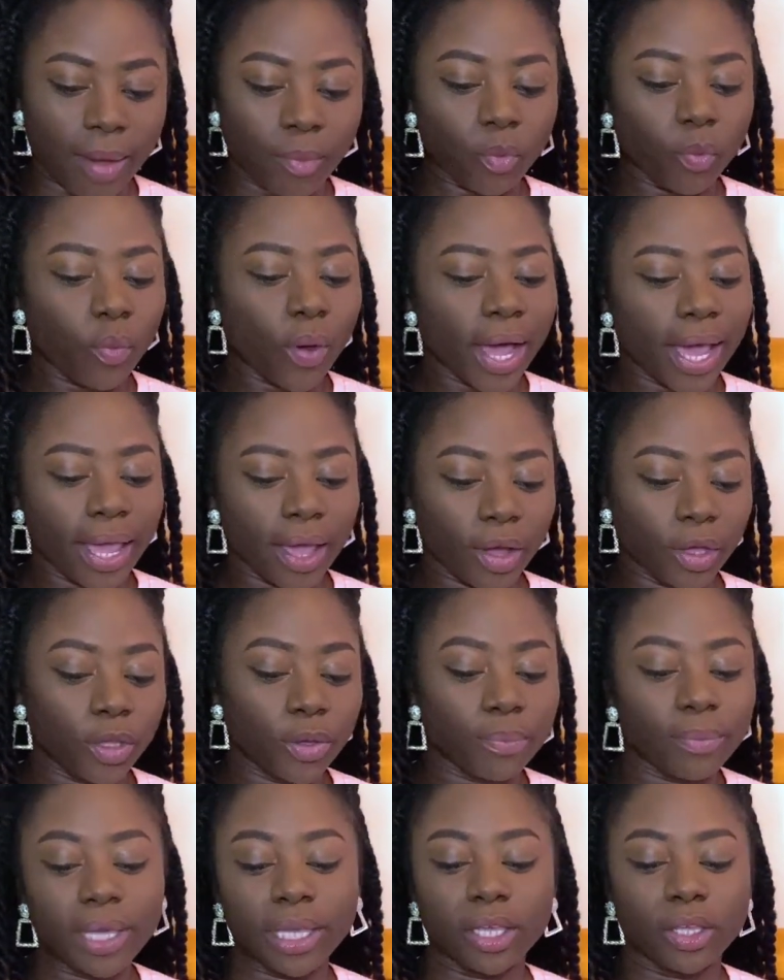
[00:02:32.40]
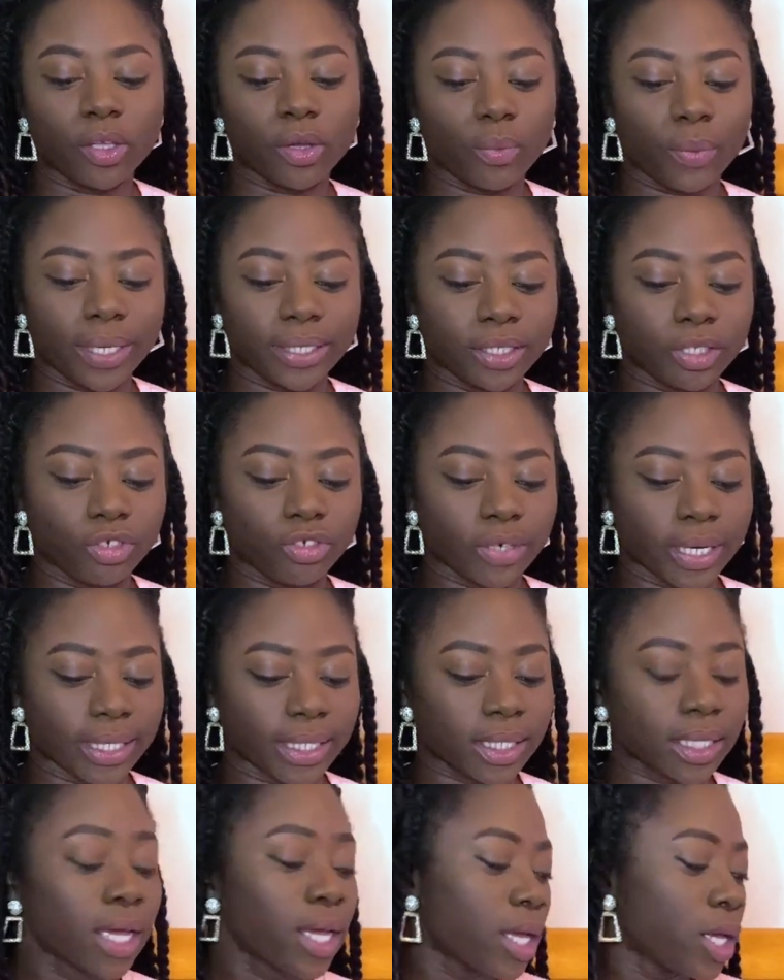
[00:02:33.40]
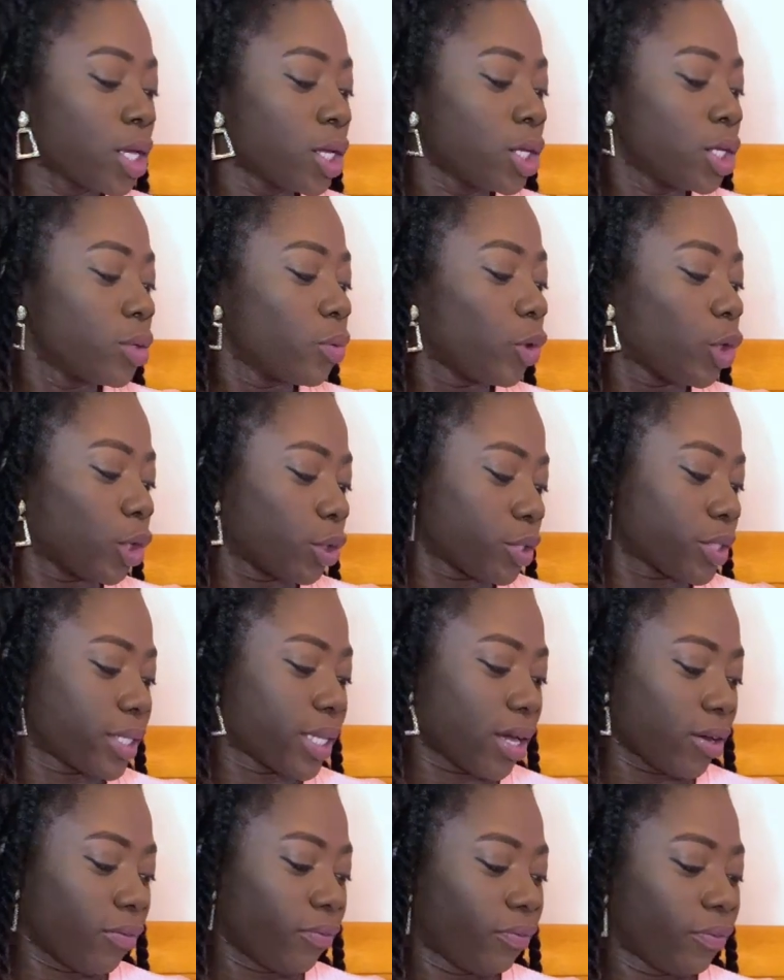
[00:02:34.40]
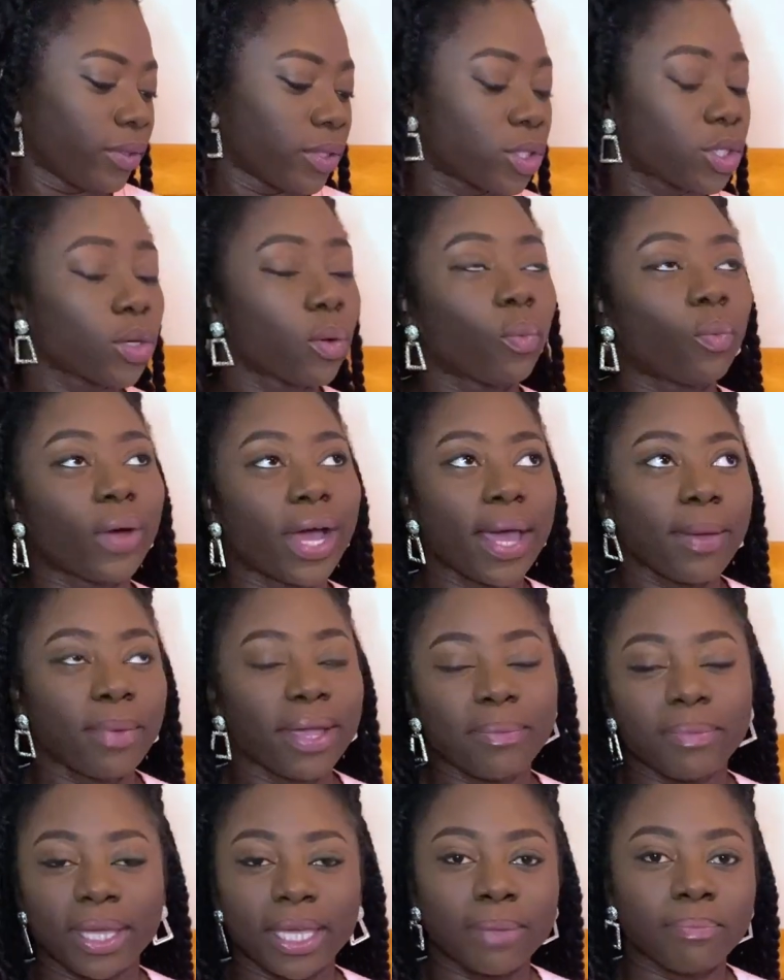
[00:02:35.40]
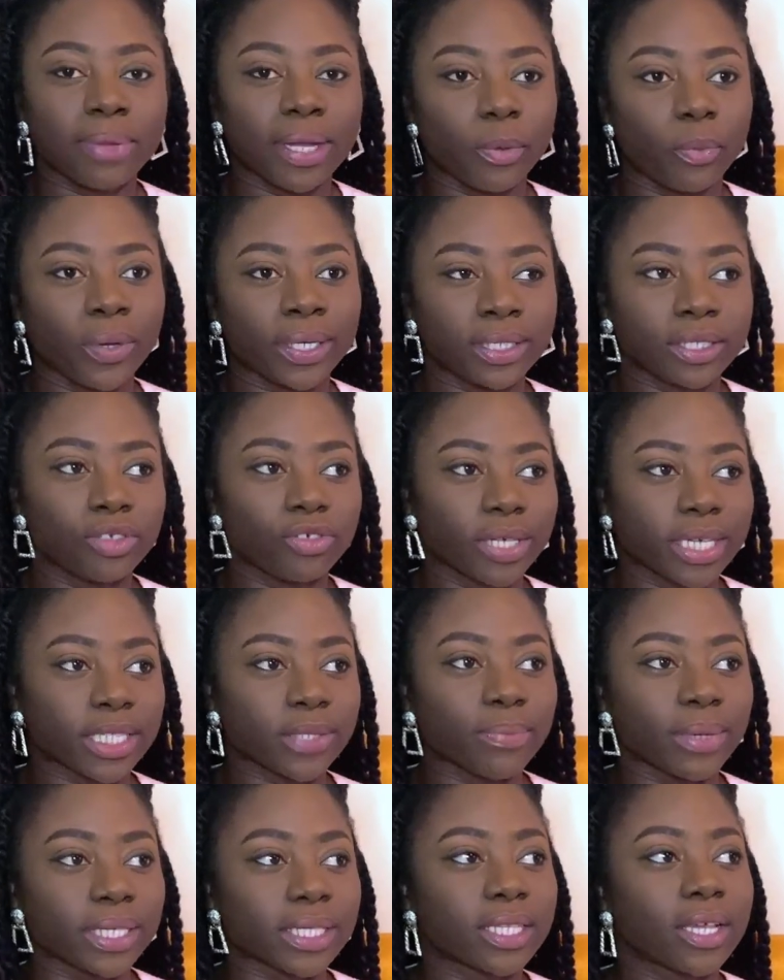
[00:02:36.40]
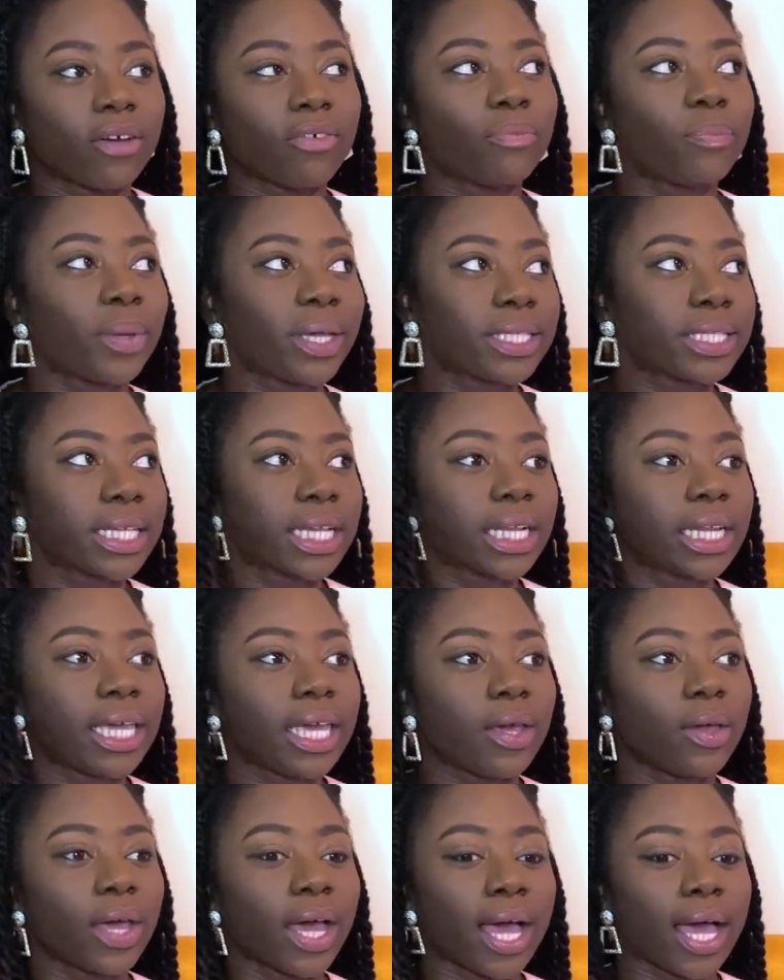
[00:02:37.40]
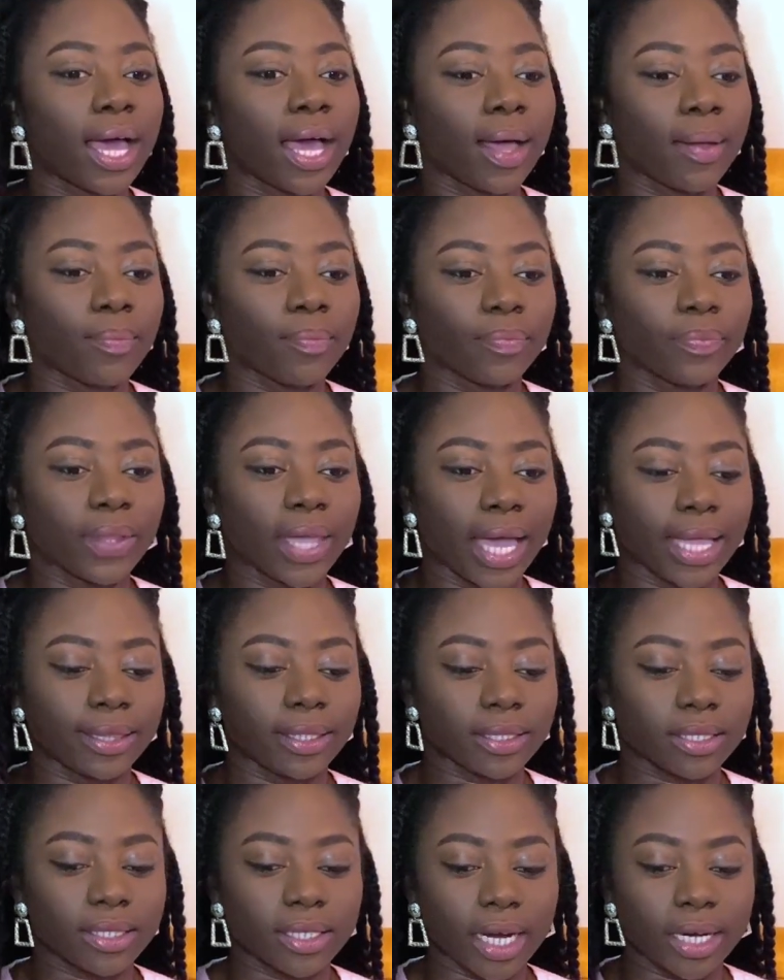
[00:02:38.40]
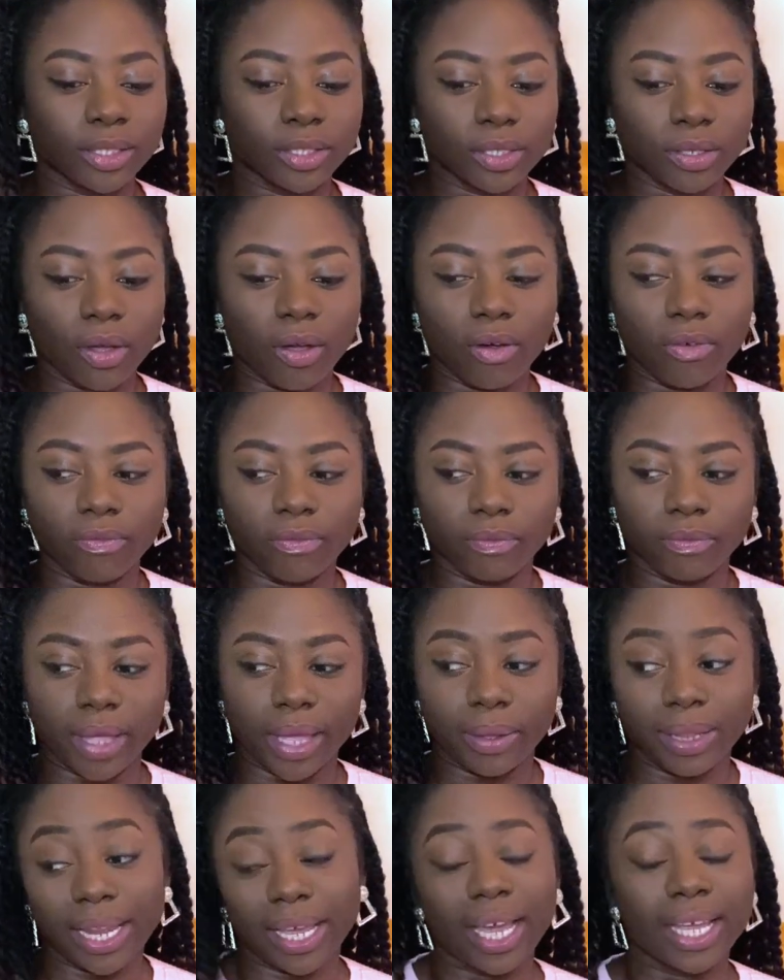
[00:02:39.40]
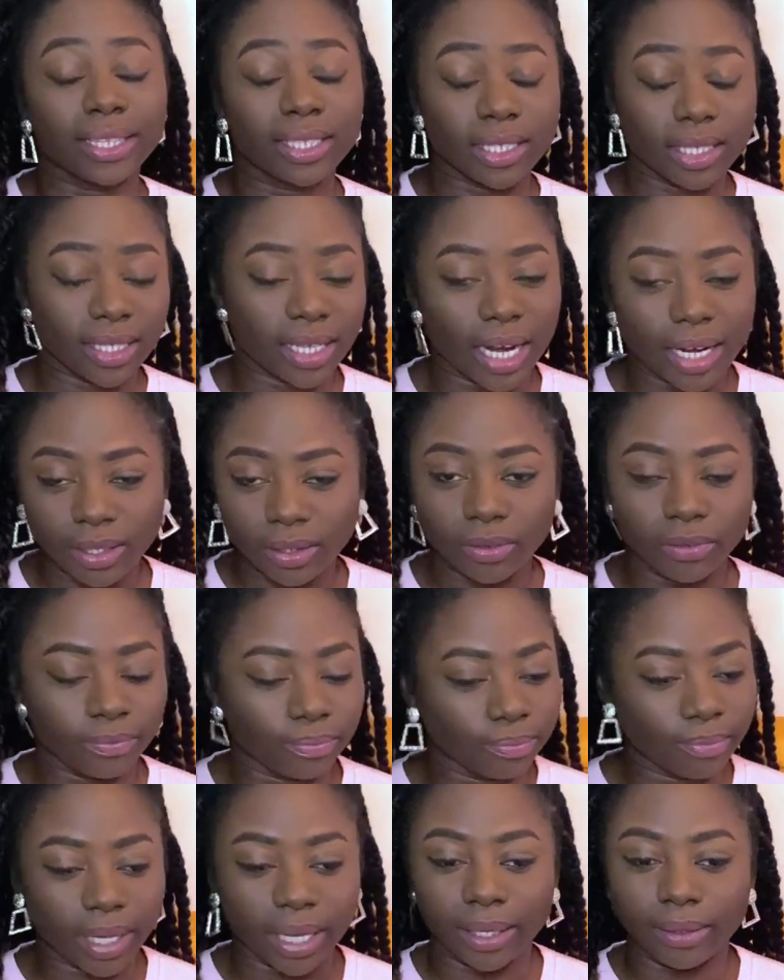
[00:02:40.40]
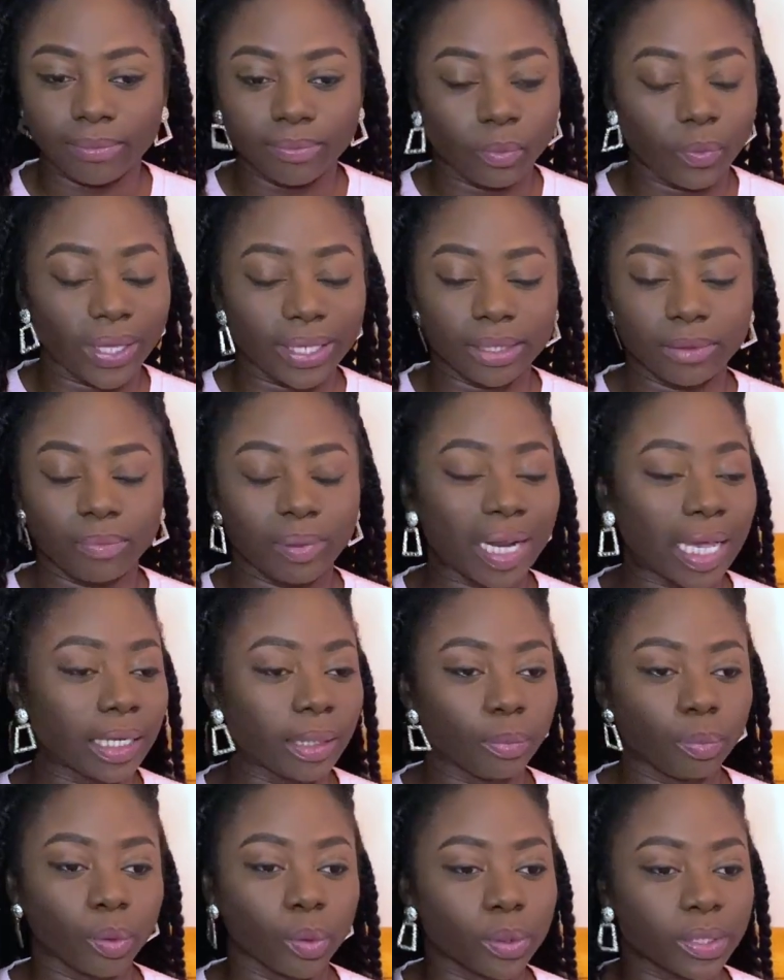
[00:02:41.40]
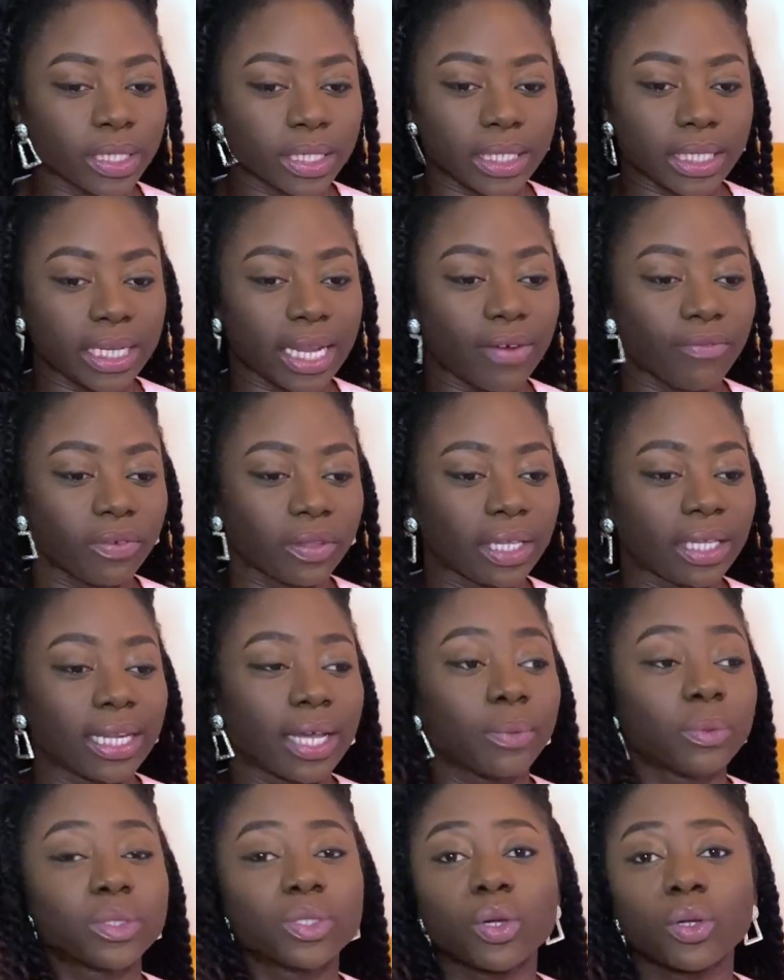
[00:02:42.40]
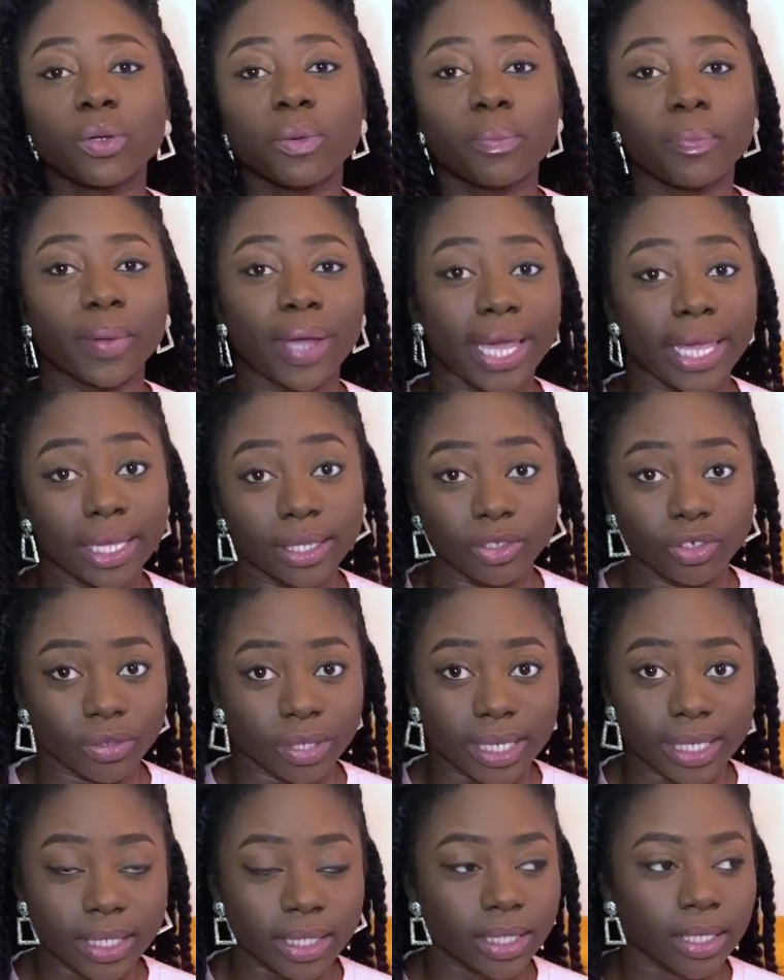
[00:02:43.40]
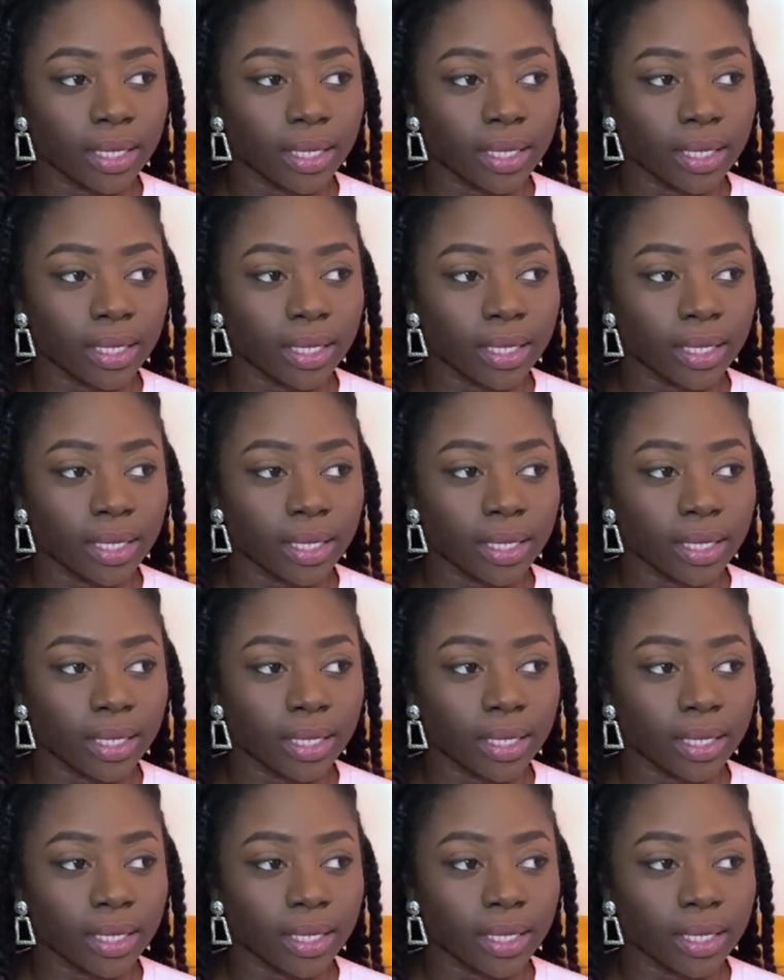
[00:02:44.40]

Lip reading: why are you making your wedding dress yourself? So why am I making my wedding dress myself? Basically, at the start of my wedding planning process and everything, I was gonna buy a dress,